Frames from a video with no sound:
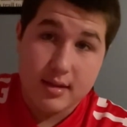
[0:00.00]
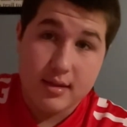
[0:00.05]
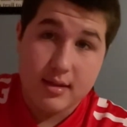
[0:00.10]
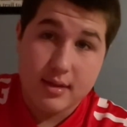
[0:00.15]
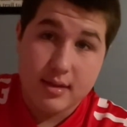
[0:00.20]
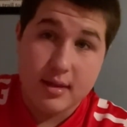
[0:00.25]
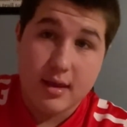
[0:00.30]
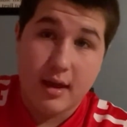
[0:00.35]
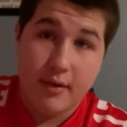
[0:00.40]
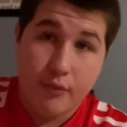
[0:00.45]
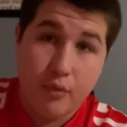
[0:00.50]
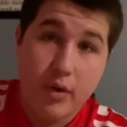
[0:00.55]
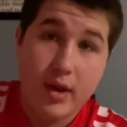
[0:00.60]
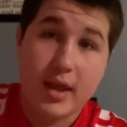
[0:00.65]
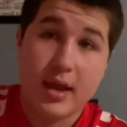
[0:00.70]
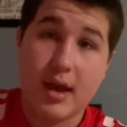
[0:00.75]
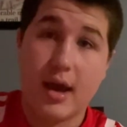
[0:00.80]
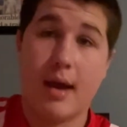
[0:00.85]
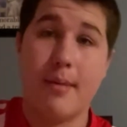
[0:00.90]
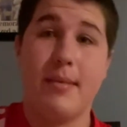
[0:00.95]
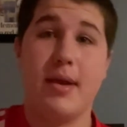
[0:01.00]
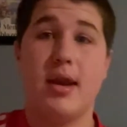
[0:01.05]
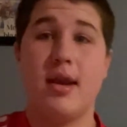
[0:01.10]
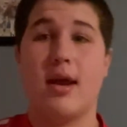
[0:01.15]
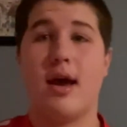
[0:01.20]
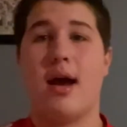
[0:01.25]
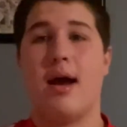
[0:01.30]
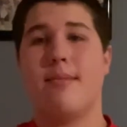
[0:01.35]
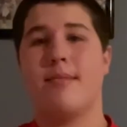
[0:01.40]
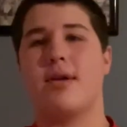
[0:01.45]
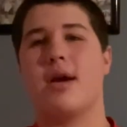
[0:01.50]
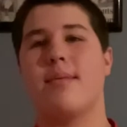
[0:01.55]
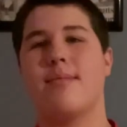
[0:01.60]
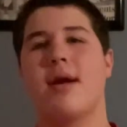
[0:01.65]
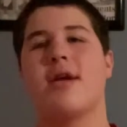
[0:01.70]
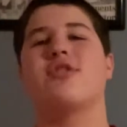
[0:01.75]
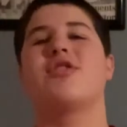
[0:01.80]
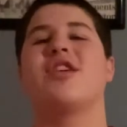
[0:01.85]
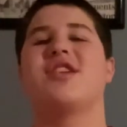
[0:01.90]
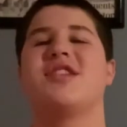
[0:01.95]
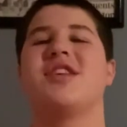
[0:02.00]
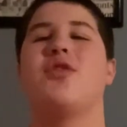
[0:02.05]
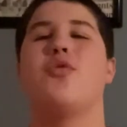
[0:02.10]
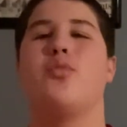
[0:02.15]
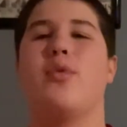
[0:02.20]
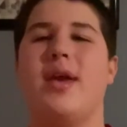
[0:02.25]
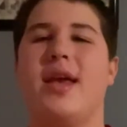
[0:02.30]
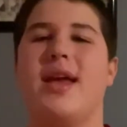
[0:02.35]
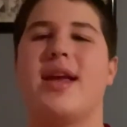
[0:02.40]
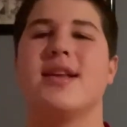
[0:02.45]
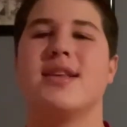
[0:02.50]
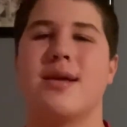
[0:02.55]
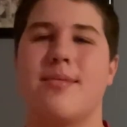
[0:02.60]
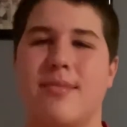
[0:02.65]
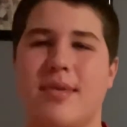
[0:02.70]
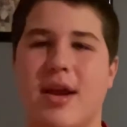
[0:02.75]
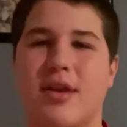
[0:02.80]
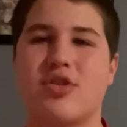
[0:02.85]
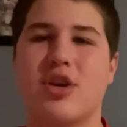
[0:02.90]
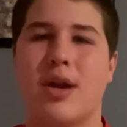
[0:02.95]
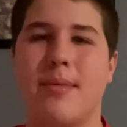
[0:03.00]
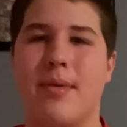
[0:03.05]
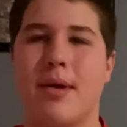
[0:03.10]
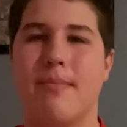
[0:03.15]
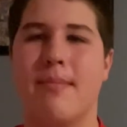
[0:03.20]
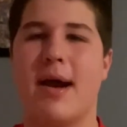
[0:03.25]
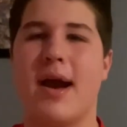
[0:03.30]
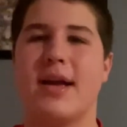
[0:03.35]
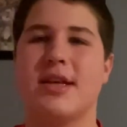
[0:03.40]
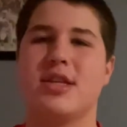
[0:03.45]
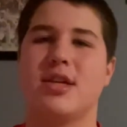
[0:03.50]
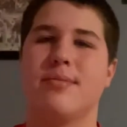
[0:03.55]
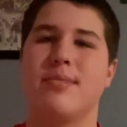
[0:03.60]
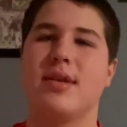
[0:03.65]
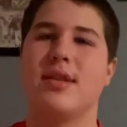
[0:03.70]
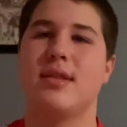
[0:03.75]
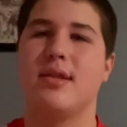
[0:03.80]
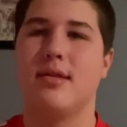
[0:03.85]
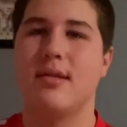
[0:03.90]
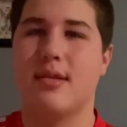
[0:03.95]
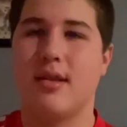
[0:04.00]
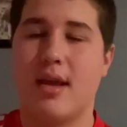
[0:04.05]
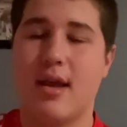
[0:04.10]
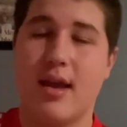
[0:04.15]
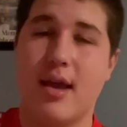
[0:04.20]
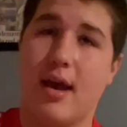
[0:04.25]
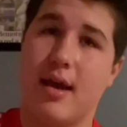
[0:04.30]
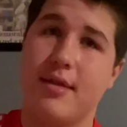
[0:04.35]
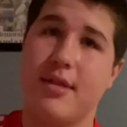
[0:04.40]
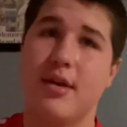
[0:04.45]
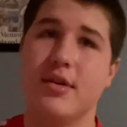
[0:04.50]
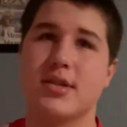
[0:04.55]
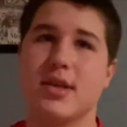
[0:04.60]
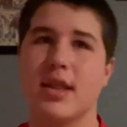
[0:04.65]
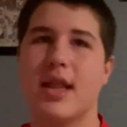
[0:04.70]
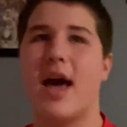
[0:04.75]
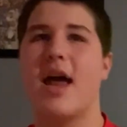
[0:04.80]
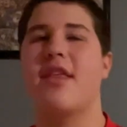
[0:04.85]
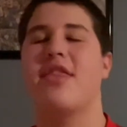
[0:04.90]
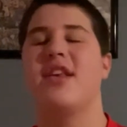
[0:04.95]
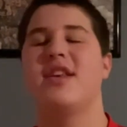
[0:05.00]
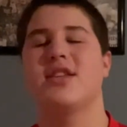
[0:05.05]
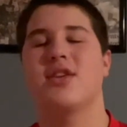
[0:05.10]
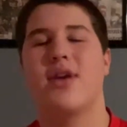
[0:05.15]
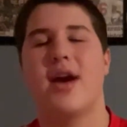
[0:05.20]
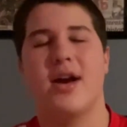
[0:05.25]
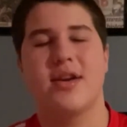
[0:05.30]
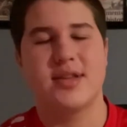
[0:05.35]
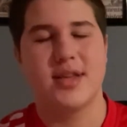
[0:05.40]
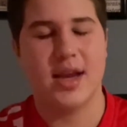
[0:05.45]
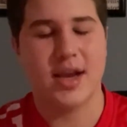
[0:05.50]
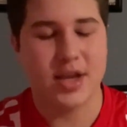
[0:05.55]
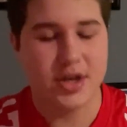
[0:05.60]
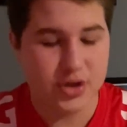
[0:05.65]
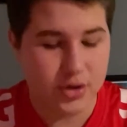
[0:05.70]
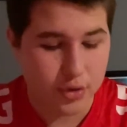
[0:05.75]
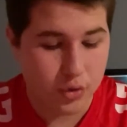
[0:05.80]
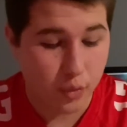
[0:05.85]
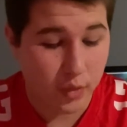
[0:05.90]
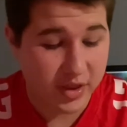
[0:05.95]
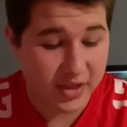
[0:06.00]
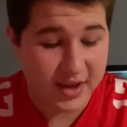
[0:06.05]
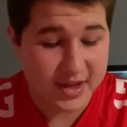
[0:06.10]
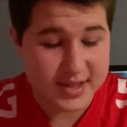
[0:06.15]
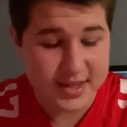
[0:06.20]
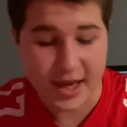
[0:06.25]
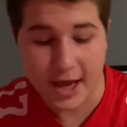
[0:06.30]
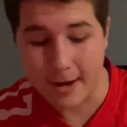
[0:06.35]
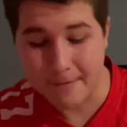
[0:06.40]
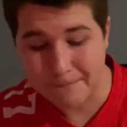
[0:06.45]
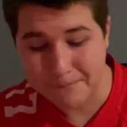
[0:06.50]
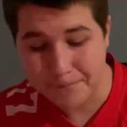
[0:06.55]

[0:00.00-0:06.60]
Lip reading: I'm not trying to say we because I'm not trying to be unbiased here, but there's a lot of things that Ohio State can do to win this game.